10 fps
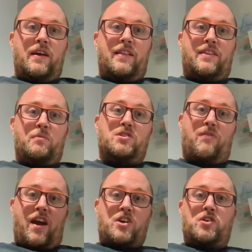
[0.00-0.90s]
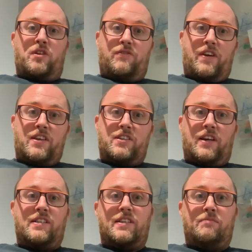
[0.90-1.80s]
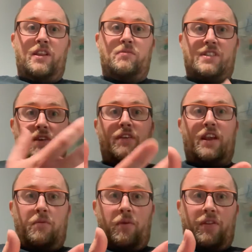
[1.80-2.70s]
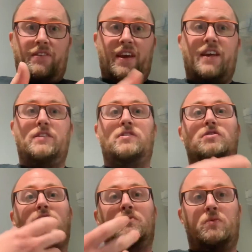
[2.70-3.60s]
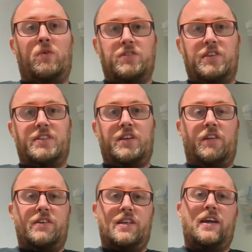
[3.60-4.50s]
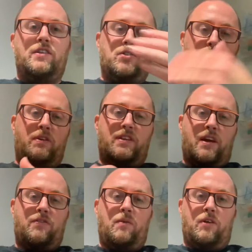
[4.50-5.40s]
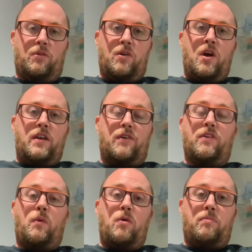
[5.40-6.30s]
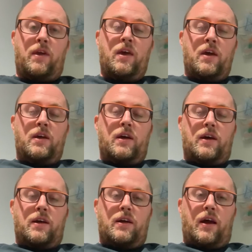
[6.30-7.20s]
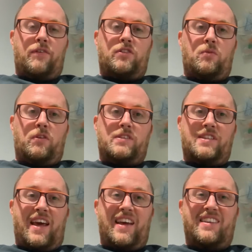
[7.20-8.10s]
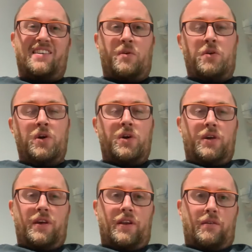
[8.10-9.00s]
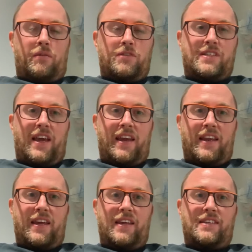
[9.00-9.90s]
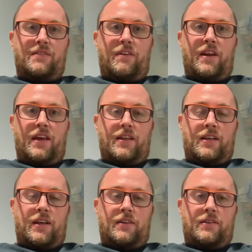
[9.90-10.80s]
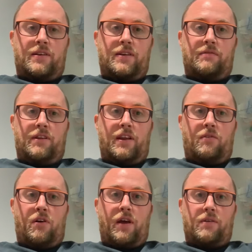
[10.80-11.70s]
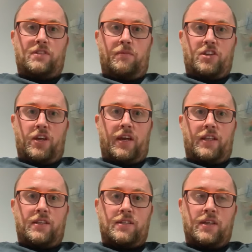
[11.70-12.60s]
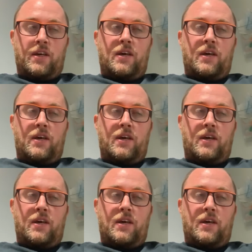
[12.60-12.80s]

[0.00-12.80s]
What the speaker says: there was a reaction on the first night didn't mean there was definitely going to be one on the second. There just there wasn't on the second doesn't mean there definitely won't be after the one today. So, you know, I'm just taking it easy really, and you know, not counting my chickens.